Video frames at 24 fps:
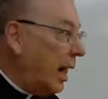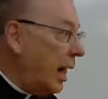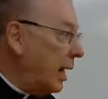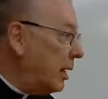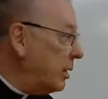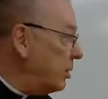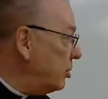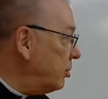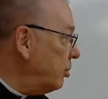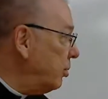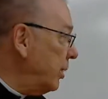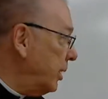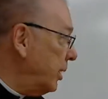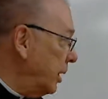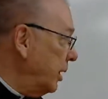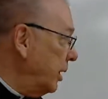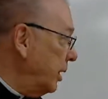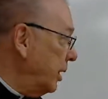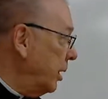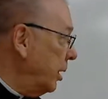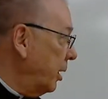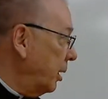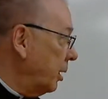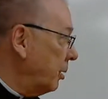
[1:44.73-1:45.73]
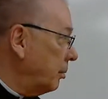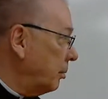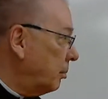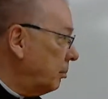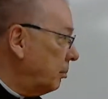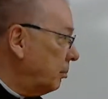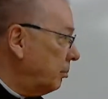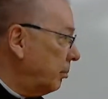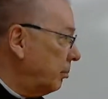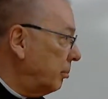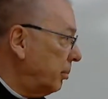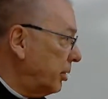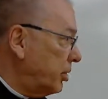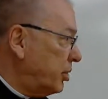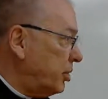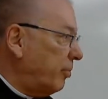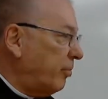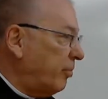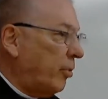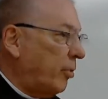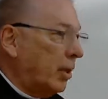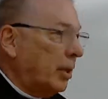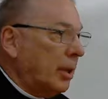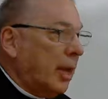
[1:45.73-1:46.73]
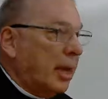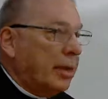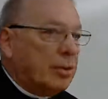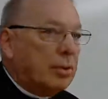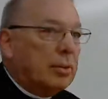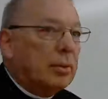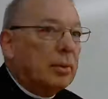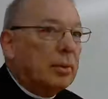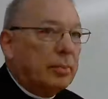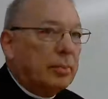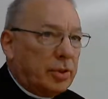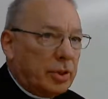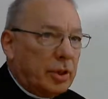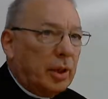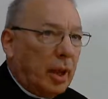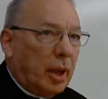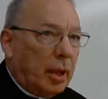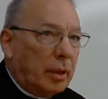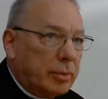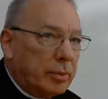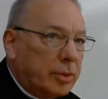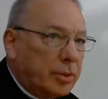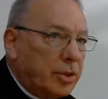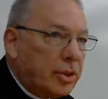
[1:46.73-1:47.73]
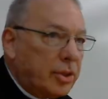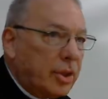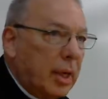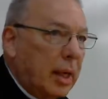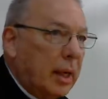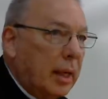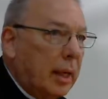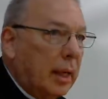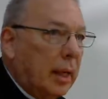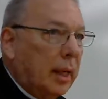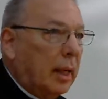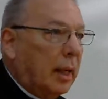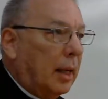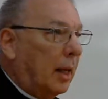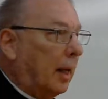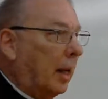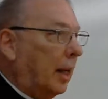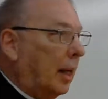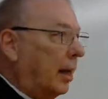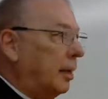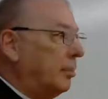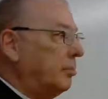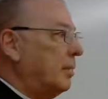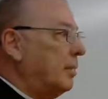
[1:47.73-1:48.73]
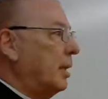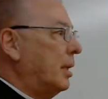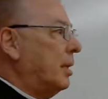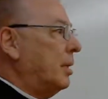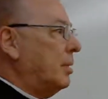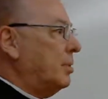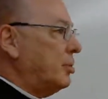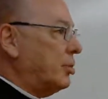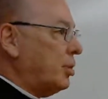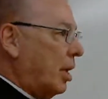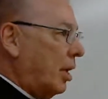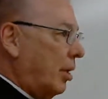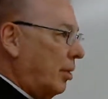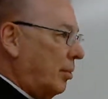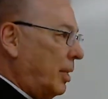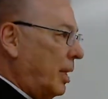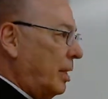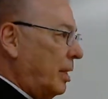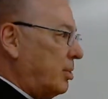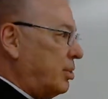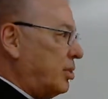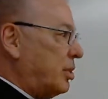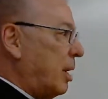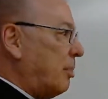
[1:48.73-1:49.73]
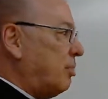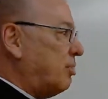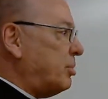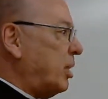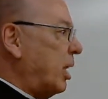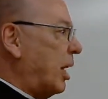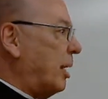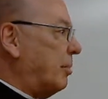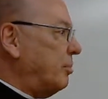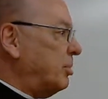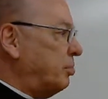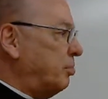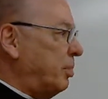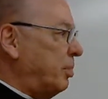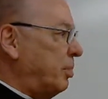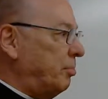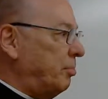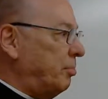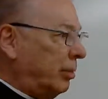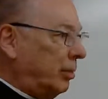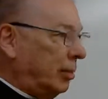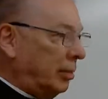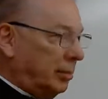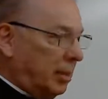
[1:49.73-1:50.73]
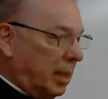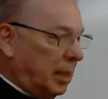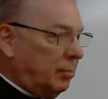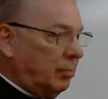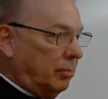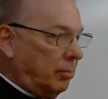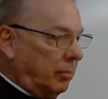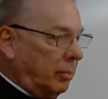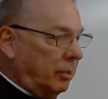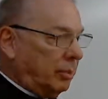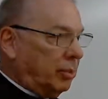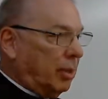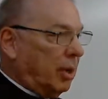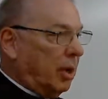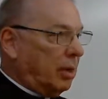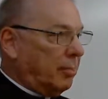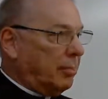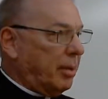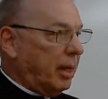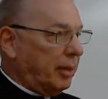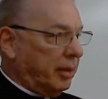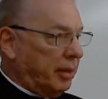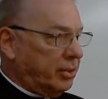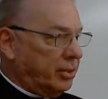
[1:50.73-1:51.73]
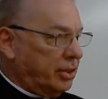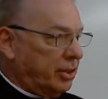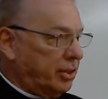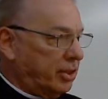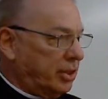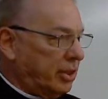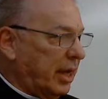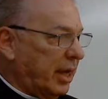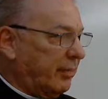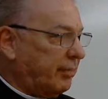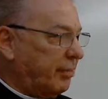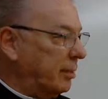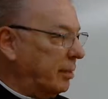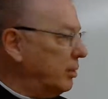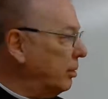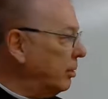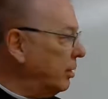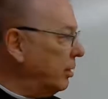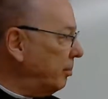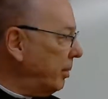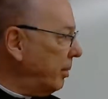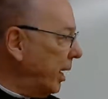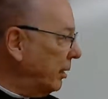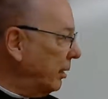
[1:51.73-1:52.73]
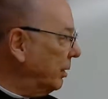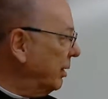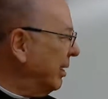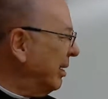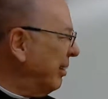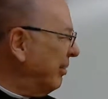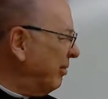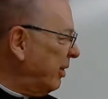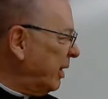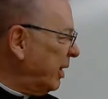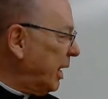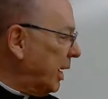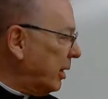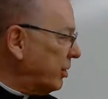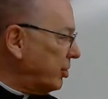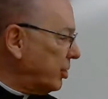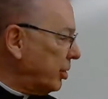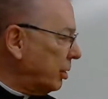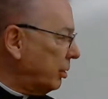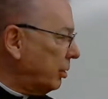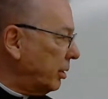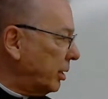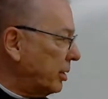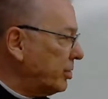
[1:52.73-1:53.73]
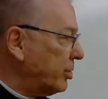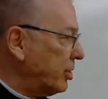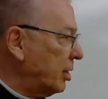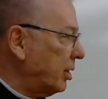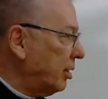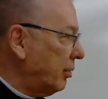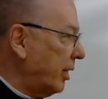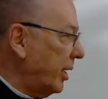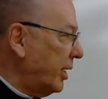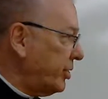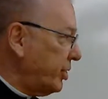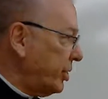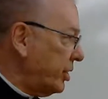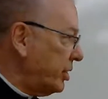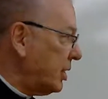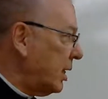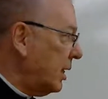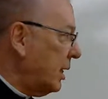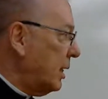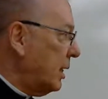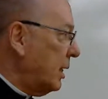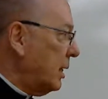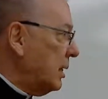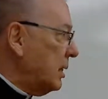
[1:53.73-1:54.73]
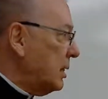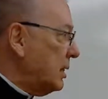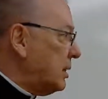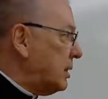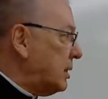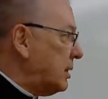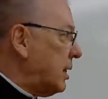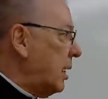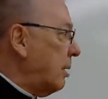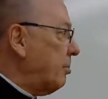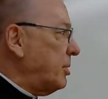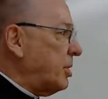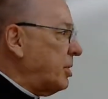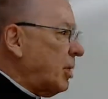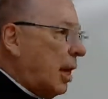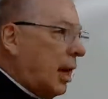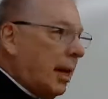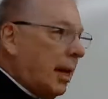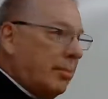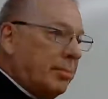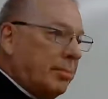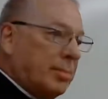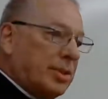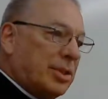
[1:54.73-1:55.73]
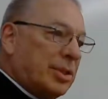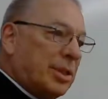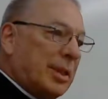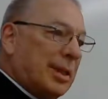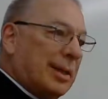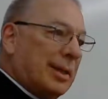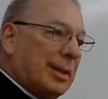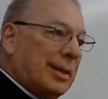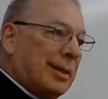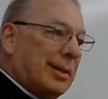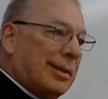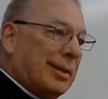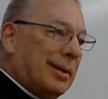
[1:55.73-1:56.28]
And within a year, Bishop Ford High School was closed. So sometimes people, and we'll talk about this afternoon about financial considerations, sometimes